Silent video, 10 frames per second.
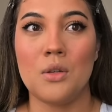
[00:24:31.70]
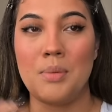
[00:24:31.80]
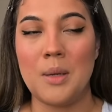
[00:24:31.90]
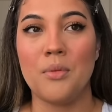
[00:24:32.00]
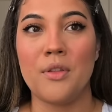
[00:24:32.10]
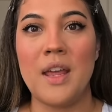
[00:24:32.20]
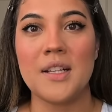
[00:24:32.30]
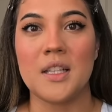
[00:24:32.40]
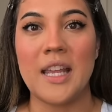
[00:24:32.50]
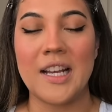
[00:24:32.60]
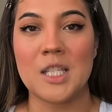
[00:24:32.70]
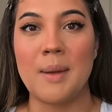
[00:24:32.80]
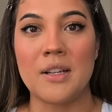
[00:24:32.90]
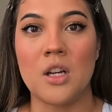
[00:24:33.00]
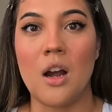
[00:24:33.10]
people things and they
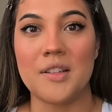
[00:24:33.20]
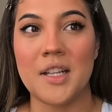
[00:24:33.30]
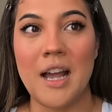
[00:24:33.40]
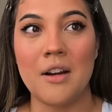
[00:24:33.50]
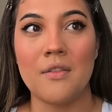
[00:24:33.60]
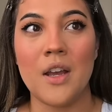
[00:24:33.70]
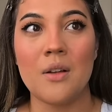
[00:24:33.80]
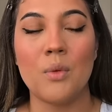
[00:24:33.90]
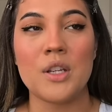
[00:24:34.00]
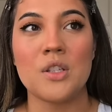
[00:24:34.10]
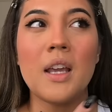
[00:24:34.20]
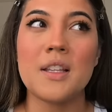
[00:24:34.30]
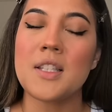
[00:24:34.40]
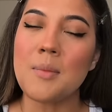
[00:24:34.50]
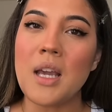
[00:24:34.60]
expect content out of it, which in
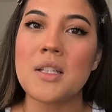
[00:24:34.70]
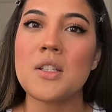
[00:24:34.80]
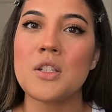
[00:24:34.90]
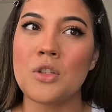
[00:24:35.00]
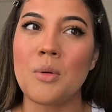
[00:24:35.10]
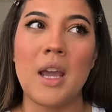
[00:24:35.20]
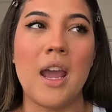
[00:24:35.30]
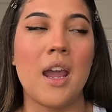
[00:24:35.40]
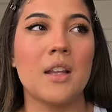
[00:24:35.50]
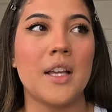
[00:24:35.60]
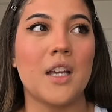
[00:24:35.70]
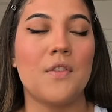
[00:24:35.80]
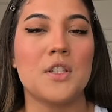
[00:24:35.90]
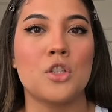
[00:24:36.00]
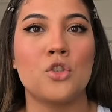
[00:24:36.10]
some cases is okay. Like, if
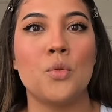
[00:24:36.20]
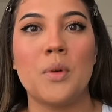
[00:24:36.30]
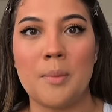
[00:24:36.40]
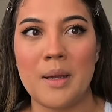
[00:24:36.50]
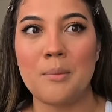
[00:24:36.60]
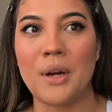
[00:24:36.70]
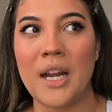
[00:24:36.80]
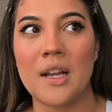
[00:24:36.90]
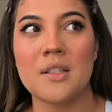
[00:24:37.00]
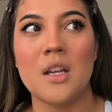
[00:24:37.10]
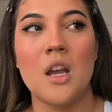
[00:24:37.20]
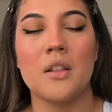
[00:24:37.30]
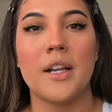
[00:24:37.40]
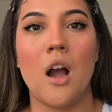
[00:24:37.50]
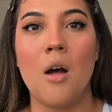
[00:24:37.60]
it's a super big brand,
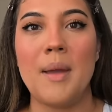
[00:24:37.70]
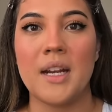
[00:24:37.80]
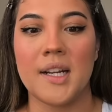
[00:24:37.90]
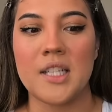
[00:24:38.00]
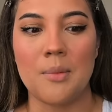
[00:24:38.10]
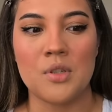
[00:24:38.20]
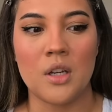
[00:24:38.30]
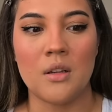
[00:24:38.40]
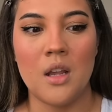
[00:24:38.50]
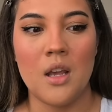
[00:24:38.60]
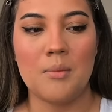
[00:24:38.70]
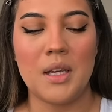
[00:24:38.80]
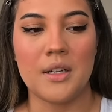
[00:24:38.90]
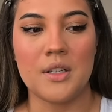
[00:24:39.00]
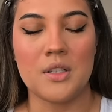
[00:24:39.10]
like, I'll make an exception
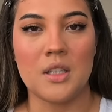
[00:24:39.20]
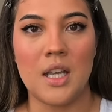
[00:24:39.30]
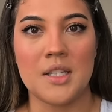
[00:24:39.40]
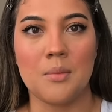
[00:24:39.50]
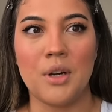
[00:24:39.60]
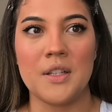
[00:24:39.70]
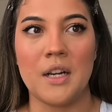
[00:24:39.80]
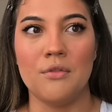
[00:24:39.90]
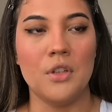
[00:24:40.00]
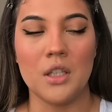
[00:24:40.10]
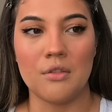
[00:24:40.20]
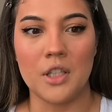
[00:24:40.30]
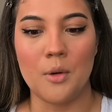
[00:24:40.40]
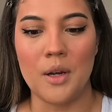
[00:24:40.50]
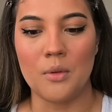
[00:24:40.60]
because it's a brand that I really,
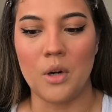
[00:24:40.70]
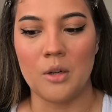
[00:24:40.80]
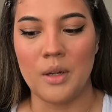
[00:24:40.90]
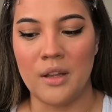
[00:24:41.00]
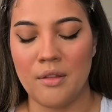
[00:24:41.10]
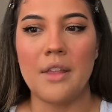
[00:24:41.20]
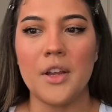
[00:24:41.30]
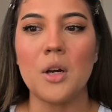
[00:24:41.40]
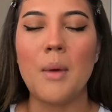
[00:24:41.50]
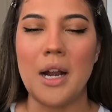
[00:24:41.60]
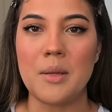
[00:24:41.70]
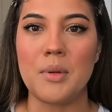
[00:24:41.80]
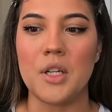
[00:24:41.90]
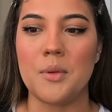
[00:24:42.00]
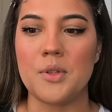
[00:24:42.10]
really want to work with. I think Armani
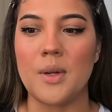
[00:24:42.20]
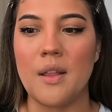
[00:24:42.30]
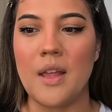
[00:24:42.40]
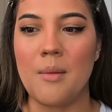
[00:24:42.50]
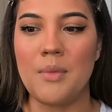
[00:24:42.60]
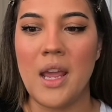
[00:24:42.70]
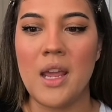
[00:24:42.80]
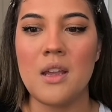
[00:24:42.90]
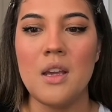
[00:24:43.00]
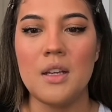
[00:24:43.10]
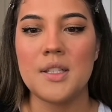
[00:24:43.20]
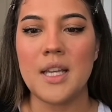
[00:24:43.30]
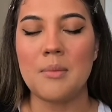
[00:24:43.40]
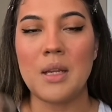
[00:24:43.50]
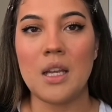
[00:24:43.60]
Beauty was one of them. They
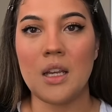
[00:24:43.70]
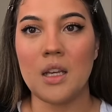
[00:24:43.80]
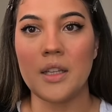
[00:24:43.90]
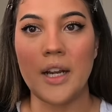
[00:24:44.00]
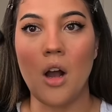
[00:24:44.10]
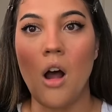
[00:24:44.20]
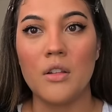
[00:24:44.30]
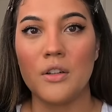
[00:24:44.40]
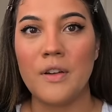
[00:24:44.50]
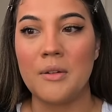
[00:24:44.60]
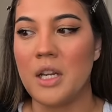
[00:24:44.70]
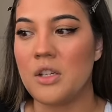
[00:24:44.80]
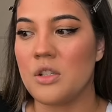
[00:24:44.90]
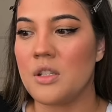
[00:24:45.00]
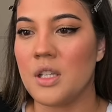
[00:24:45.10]
sent me, like, all their
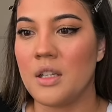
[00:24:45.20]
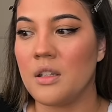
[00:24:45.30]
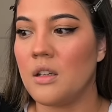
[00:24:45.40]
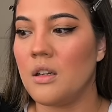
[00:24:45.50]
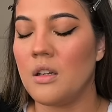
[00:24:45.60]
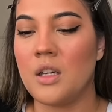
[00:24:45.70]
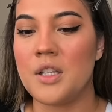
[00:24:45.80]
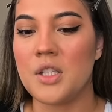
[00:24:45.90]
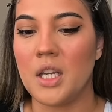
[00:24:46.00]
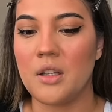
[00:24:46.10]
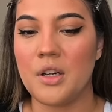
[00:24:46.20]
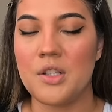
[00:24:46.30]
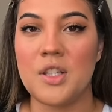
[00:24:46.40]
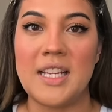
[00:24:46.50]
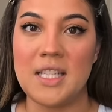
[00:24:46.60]
foundations and concealers.
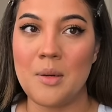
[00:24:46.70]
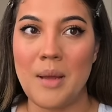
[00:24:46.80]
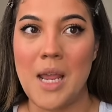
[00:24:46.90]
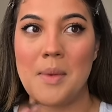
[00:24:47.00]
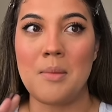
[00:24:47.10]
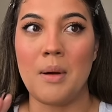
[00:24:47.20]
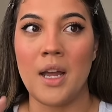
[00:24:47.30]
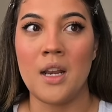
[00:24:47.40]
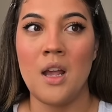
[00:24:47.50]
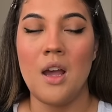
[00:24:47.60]
They didn't pay me, but